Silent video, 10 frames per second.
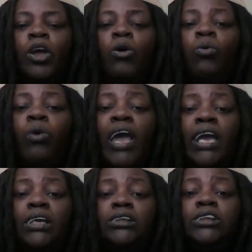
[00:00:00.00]

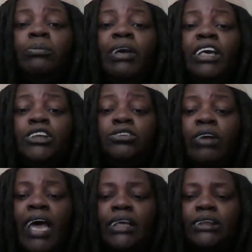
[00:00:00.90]
Wait to be
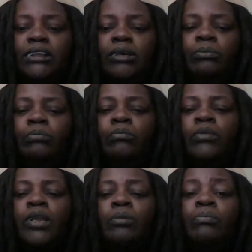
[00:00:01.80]
addressed.
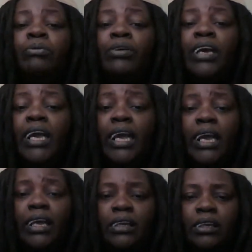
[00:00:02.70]

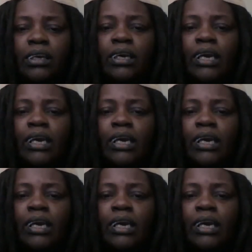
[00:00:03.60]
Breathe